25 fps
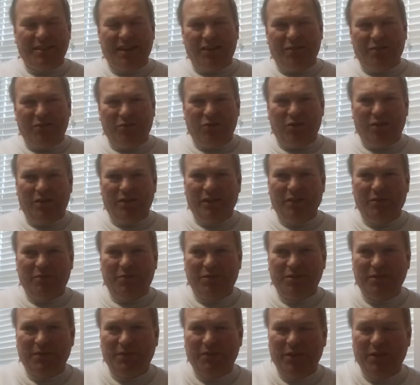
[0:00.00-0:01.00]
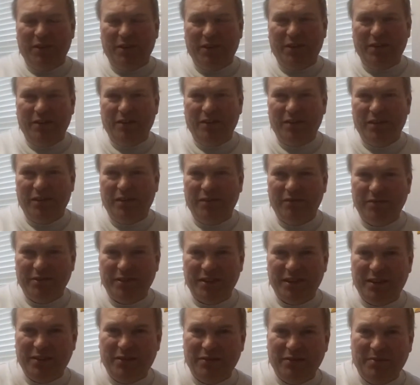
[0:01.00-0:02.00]
Sound quality wasn't very good on
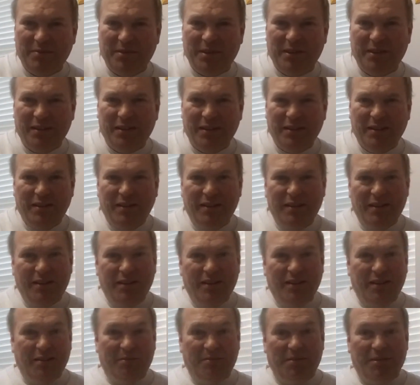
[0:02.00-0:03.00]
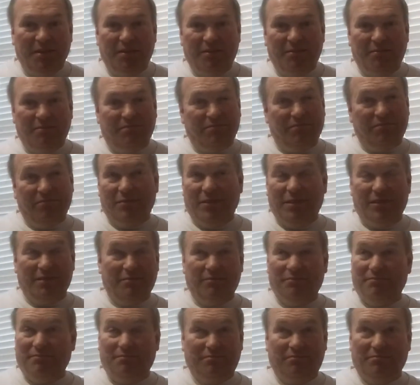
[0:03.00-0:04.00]
those either, but I mean,
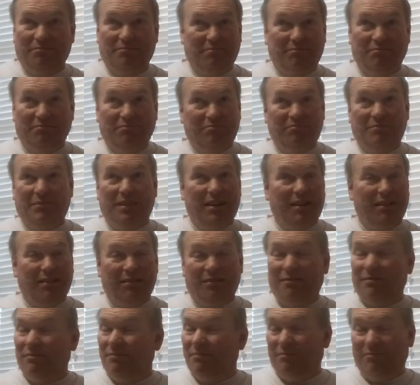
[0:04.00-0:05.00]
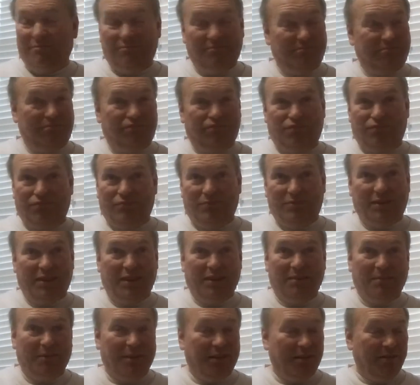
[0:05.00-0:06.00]
well, now
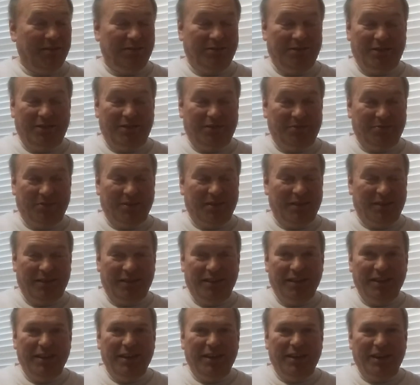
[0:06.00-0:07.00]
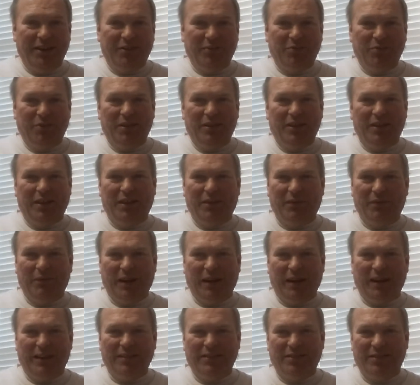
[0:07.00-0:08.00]
technology has really
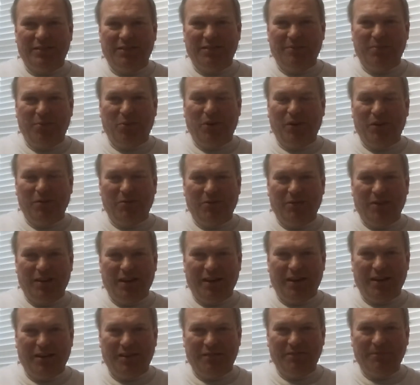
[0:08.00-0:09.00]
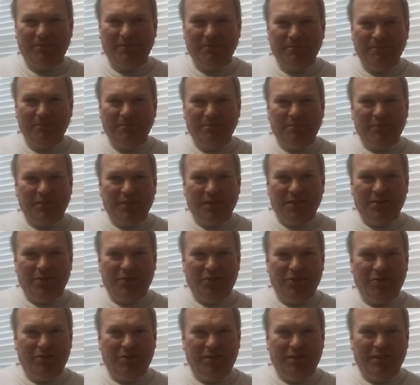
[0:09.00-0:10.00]
advanced to the point where I can
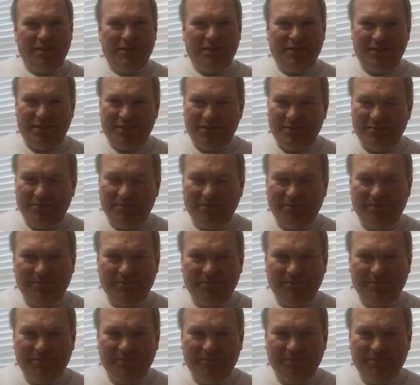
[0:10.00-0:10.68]
do this,